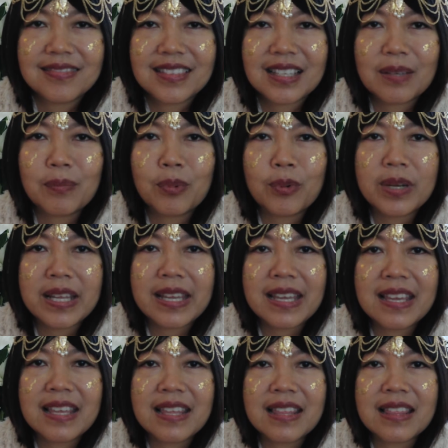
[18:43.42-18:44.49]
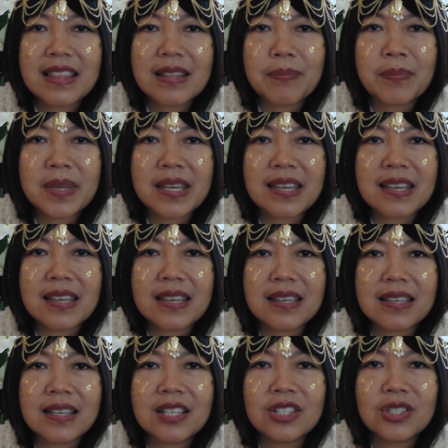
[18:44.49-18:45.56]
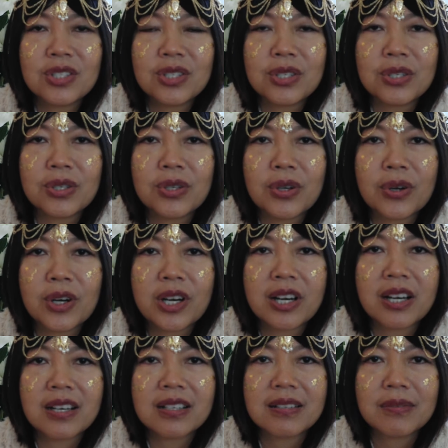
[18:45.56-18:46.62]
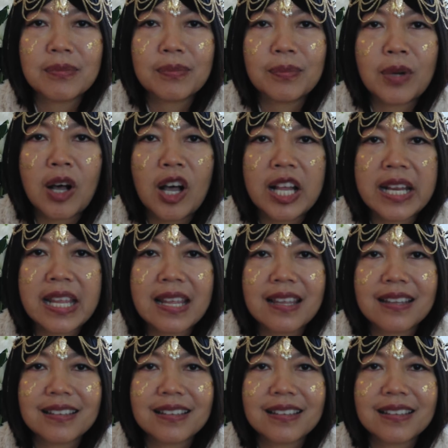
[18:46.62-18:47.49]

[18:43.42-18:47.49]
Breathe me into your body.